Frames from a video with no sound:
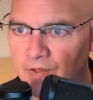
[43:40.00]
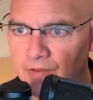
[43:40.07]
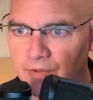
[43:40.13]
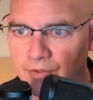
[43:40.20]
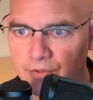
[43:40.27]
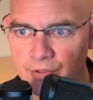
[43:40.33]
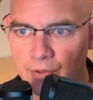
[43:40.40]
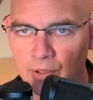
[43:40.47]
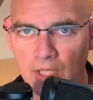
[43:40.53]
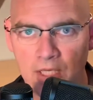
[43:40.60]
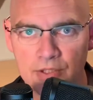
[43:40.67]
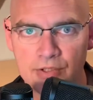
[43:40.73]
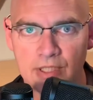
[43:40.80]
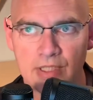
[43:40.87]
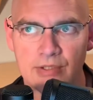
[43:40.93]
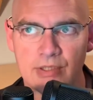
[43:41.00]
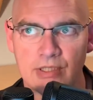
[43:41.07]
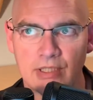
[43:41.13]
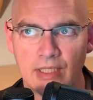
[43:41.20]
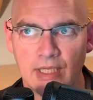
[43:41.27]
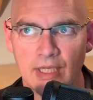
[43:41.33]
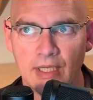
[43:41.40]
There's no laws against it
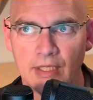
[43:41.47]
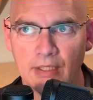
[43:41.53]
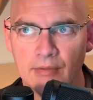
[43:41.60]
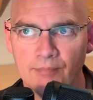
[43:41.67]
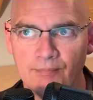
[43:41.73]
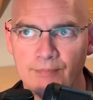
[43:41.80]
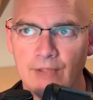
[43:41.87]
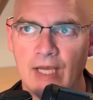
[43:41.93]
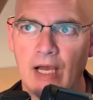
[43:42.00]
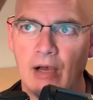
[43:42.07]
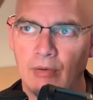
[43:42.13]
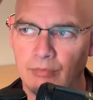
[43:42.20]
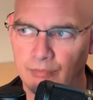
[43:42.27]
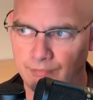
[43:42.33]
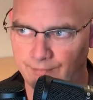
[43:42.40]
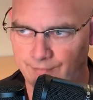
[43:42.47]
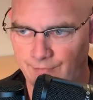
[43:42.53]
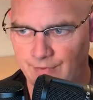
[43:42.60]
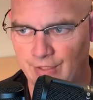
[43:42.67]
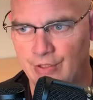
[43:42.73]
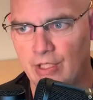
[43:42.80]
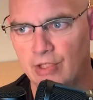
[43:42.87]
in Canada. Now,
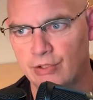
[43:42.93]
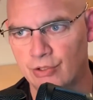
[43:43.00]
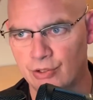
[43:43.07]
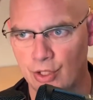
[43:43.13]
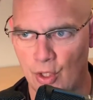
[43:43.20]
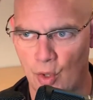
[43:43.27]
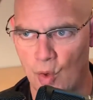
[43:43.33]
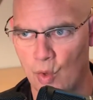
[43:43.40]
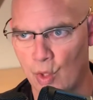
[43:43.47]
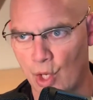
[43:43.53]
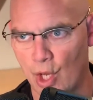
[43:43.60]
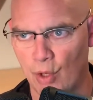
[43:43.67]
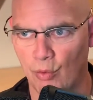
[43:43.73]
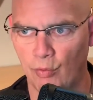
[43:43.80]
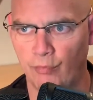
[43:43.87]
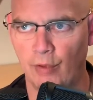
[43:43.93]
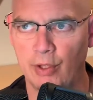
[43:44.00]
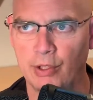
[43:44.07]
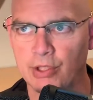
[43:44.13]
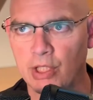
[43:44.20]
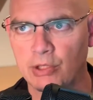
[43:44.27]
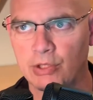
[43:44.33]
the doctors say, oh, yeah, we'll find
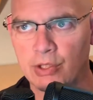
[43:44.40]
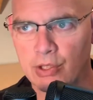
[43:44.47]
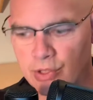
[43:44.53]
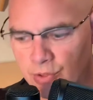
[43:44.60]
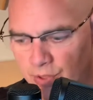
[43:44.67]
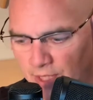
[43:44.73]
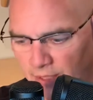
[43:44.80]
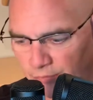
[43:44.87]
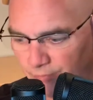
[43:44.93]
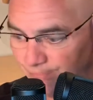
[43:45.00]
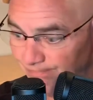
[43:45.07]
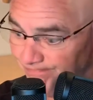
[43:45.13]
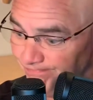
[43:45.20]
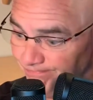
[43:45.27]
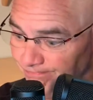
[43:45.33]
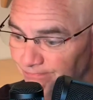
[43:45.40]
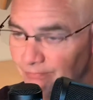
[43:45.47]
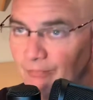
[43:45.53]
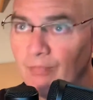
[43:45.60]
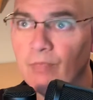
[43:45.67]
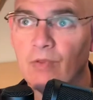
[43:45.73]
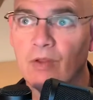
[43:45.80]
a doctor to do that.
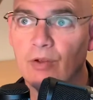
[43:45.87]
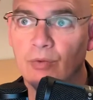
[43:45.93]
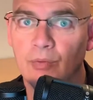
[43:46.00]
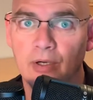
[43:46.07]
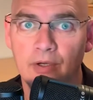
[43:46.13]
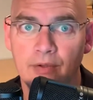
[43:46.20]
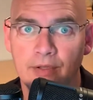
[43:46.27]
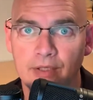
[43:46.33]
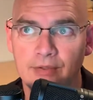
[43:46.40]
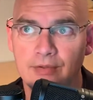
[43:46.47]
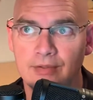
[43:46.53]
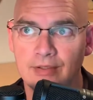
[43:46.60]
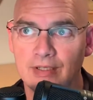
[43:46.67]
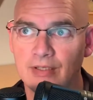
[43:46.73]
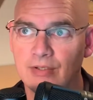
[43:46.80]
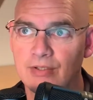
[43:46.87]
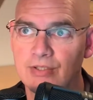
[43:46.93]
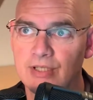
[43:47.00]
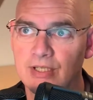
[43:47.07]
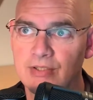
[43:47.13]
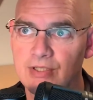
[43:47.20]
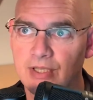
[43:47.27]
Well, they did it in the
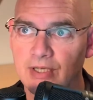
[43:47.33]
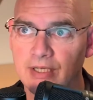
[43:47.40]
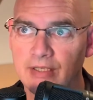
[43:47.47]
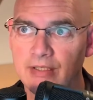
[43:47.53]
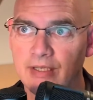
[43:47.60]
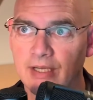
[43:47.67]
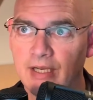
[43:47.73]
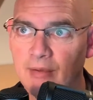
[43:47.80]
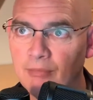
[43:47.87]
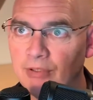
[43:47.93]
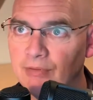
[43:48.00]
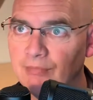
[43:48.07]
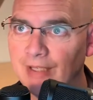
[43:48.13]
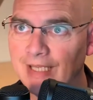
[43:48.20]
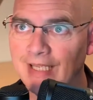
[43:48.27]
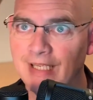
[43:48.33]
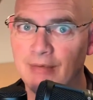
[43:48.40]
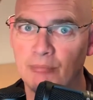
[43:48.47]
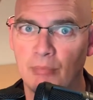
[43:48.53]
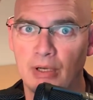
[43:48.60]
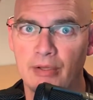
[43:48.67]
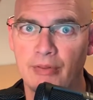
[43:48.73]
States, get a hidden camera,
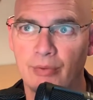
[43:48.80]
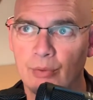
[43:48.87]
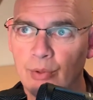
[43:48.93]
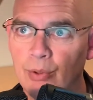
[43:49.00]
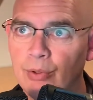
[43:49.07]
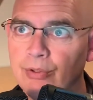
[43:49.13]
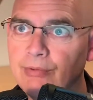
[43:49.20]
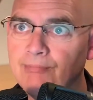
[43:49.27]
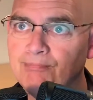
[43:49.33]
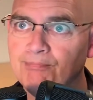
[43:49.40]
8-month-old,